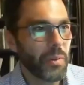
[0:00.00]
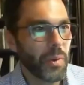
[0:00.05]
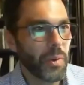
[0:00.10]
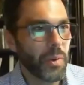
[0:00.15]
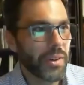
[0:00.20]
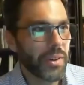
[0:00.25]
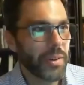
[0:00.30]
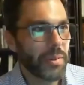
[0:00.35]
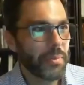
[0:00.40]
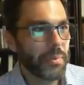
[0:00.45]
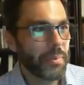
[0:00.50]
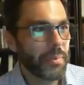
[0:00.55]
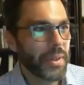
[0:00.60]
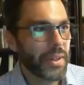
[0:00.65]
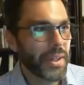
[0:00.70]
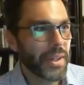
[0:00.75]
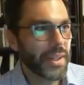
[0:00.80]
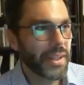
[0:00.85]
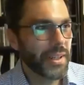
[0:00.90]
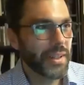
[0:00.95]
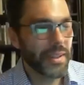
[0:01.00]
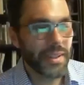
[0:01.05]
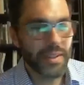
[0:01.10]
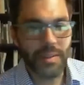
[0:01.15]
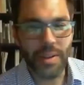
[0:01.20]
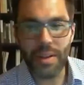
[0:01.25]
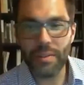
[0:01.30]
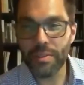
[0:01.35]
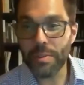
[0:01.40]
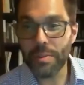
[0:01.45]
Welcome,
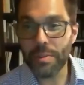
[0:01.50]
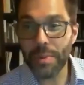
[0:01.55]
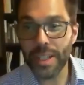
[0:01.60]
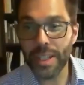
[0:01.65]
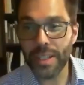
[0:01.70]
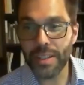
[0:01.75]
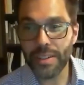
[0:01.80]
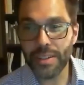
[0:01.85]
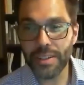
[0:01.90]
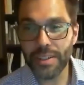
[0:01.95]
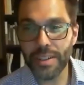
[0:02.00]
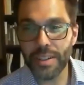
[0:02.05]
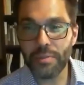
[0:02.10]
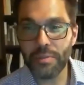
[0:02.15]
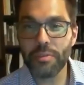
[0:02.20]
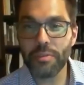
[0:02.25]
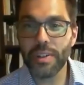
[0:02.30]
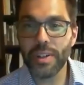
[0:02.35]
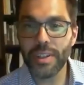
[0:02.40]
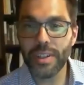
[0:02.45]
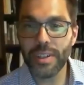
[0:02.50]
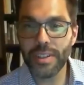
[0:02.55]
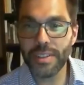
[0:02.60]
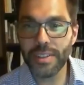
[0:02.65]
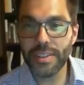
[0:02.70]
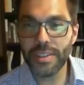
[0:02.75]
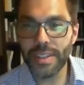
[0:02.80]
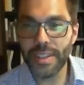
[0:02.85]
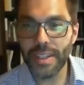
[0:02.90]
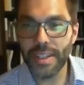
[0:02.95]
everybody near and
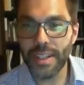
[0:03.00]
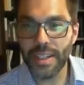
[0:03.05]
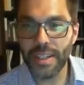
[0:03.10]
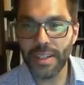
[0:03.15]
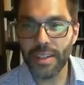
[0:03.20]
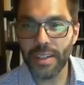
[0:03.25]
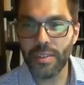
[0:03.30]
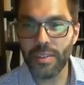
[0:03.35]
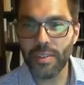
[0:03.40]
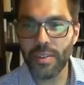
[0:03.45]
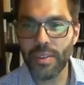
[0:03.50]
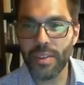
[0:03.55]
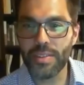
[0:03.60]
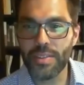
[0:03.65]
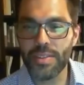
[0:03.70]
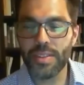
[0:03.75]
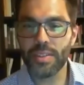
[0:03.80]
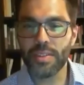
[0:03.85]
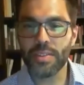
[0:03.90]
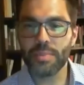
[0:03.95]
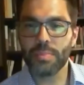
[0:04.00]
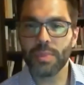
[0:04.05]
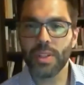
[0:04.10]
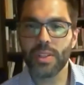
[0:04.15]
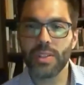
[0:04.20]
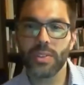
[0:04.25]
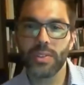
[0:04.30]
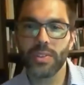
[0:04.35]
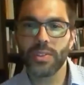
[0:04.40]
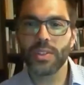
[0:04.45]
far to this year's
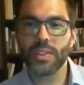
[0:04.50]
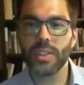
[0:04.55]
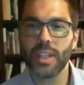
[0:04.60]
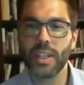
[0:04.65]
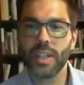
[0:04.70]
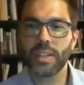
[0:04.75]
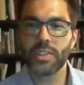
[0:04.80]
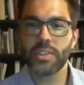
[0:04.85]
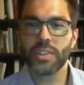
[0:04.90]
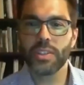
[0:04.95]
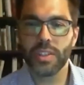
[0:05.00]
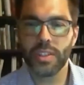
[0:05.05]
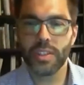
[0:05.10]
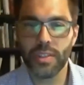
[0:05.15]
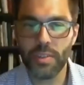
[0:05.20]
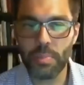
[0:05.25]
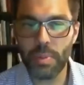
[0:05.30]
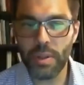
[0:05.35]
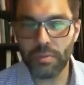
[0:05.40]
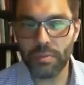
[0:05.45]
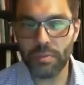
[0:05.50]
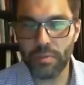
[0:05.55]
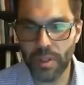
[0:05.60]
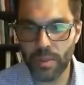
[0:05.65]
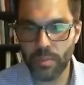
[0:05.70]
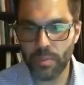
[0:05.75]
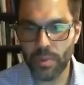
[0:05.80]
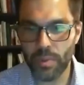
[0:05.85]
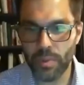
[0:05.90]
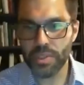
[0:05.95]
McClure Lecture. It's been
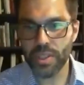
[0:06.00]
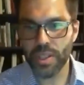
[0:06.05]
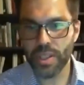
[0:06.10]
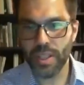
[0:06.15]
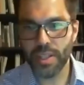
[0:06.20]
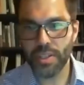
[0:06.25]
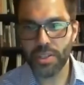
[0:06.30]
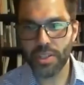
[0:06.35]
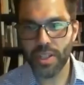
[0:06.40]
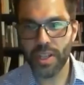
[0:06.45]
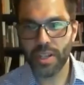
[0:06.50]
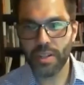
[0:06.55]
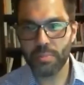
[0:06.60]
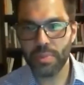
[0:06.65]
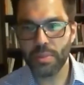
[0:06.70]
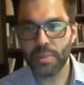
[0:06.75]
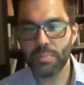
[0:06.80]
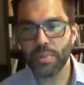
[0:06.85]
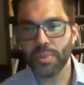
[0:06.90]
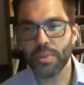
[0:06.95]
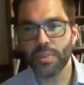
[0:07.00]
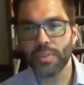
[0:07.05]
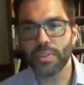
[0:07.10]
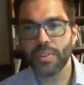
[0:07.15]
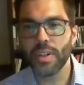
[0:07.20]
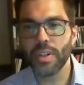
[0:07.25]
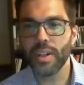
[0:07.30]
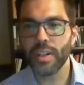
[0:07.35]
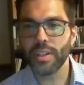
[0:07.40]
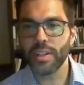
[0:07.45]
fun watching in the chat,
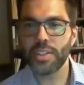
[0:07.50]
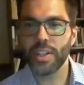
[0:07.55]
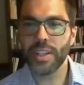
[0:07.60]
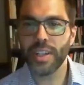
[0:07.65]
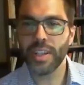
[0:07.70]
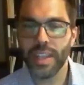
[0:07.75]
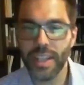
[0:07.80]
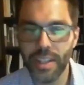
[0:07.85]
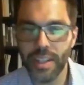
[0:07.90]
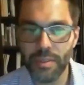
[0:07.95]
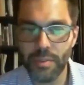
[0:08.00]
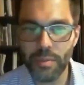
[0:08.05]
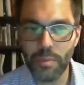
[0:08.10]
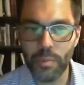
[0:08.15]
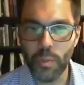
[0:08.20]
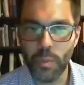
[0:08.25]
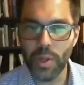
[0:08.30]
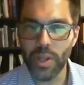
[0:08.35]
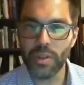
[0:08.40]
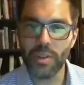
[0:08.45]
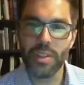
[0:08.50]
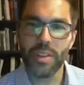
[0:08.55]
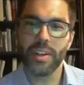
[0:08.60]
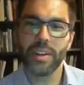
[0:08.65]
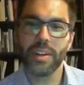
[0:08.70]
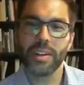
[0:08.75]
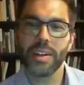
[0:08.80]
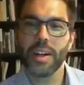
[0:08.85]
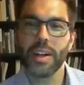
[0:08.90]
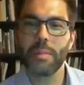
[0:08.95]
people checking in where
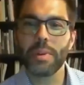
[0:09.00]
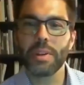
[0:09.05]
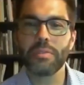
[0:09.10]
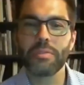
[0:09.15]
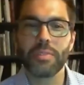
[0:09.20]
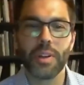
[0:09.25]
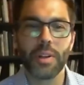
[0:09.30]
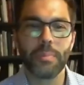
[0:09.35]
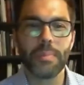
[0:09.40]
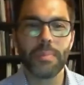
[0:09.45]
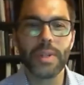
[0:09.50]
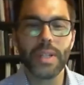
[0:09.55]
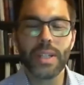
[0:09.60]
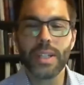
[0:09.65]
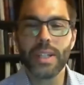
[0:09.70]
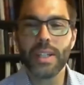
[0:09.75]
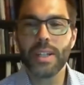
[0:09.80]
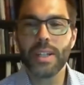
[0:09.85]
they are coming from.